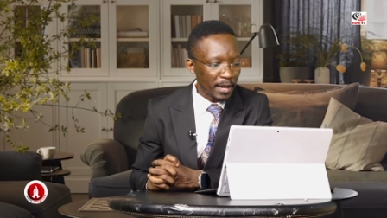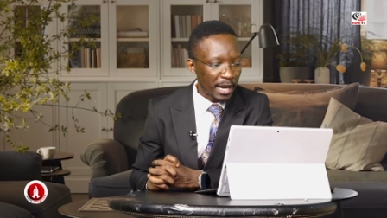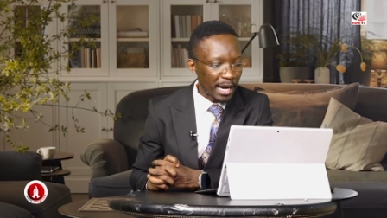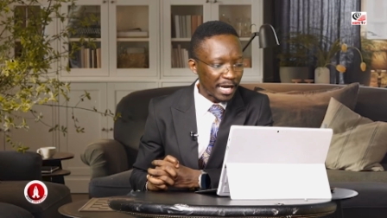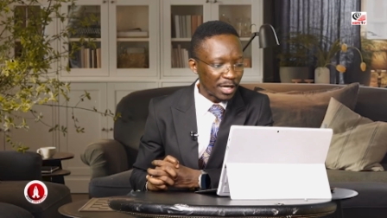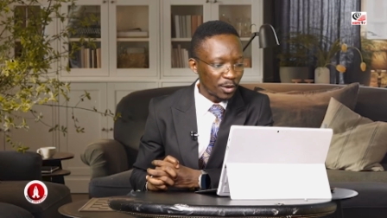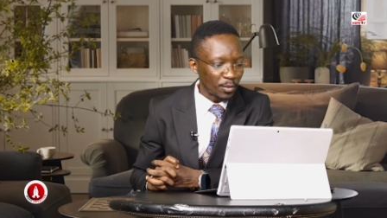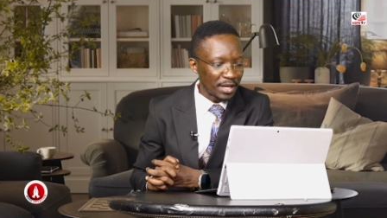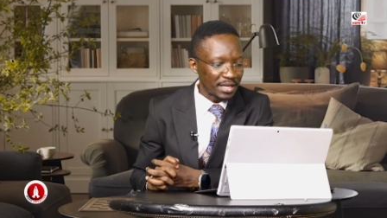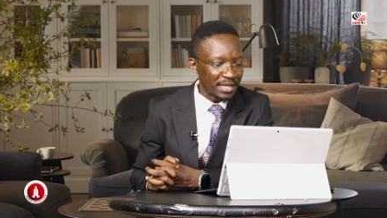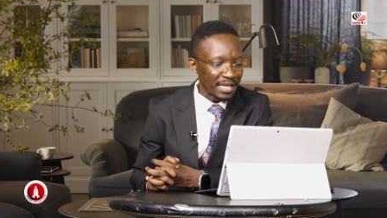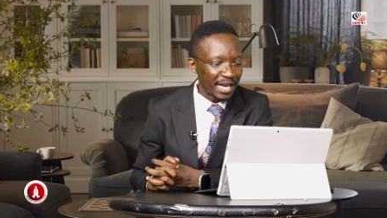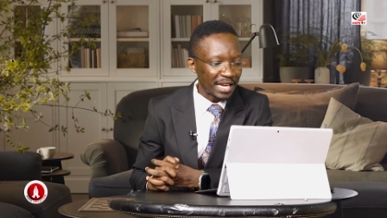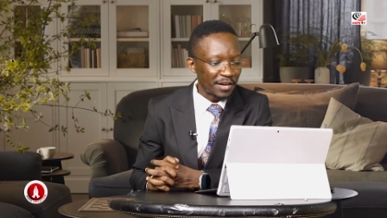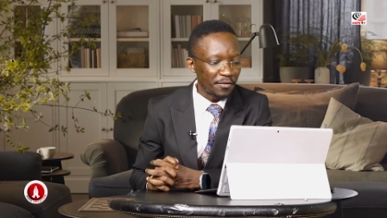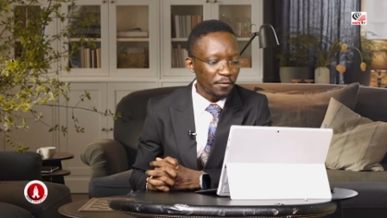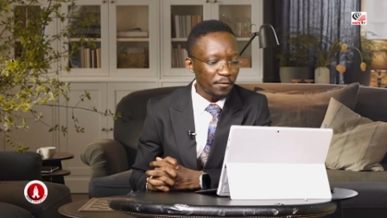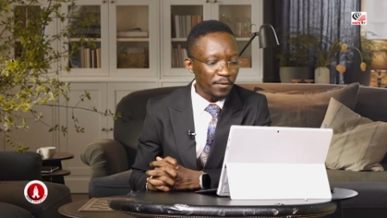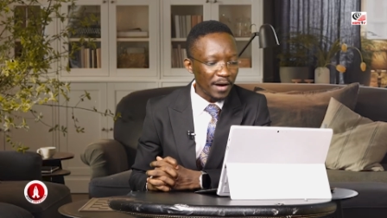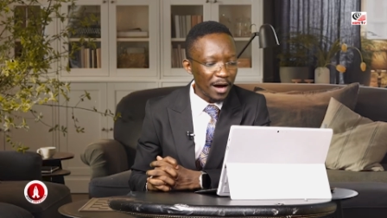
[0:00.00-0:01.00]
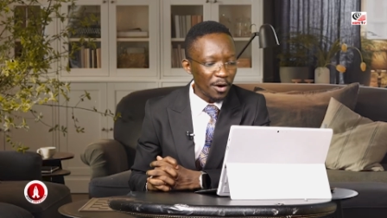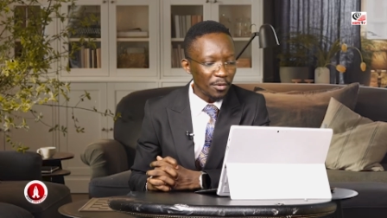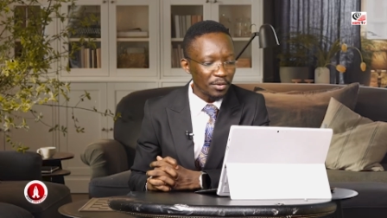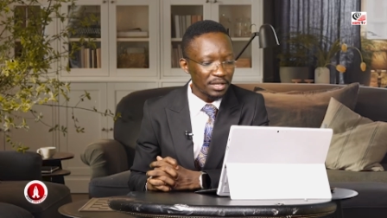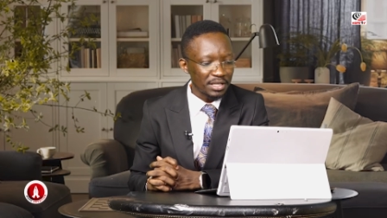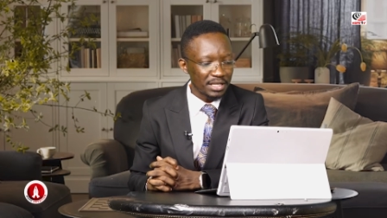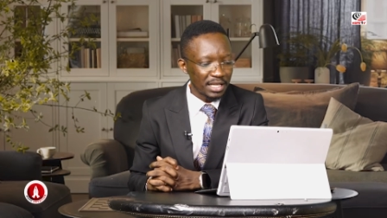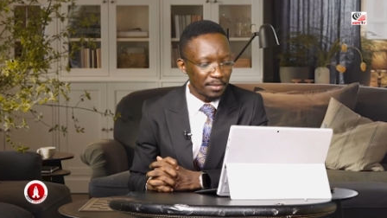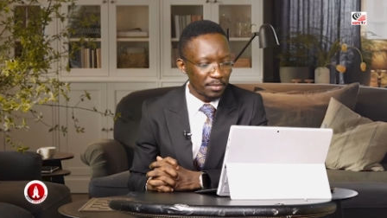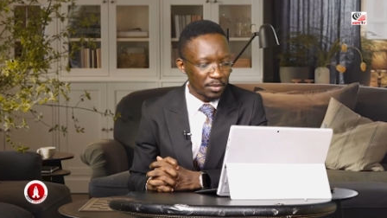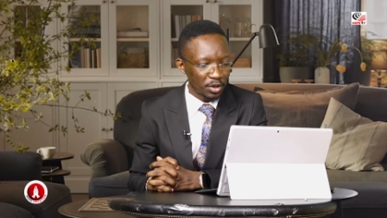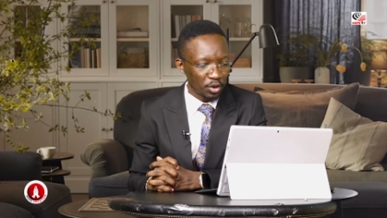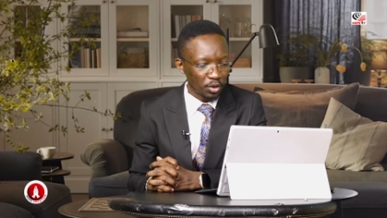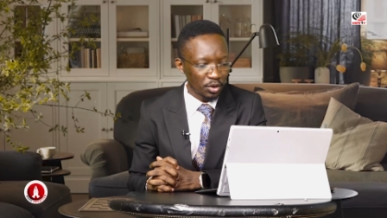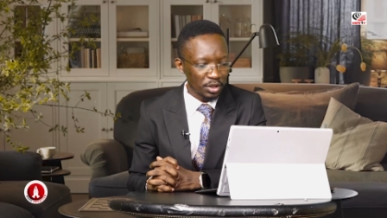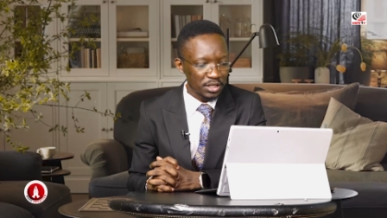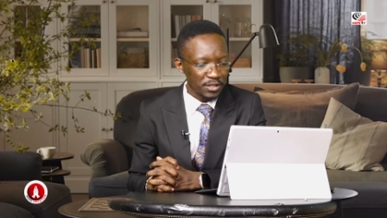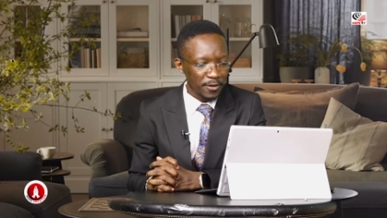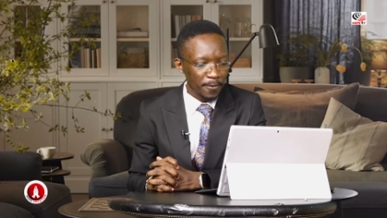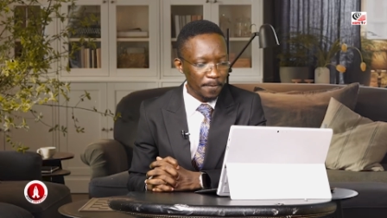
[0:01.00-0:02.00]
And when they had found them
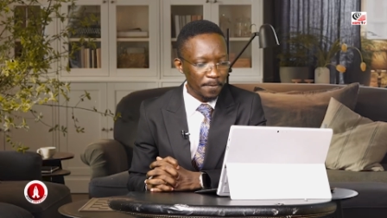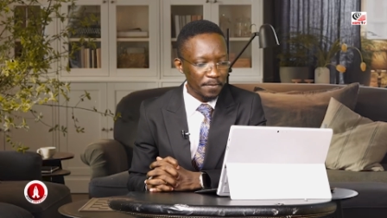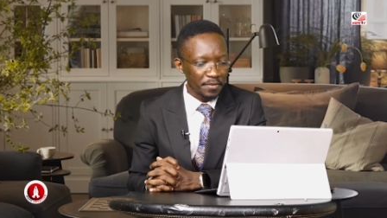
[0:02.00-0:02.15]
not,